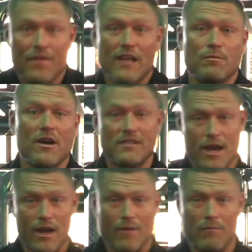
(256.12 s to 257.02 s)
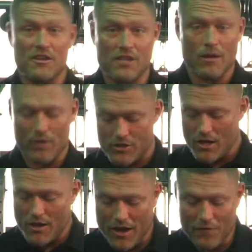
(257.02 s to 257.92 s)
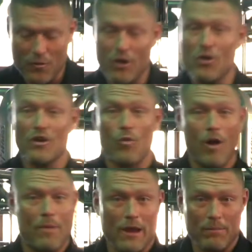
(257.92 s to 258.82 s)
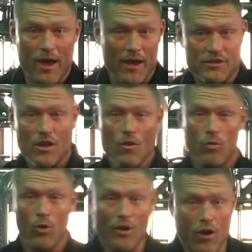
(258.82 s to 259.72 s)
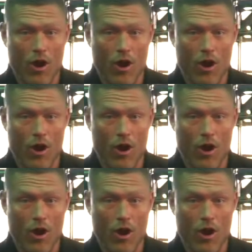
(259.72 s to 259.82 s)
that's my sanger, my sandwich. Now, if you want to look at WHYPACBAGS, water and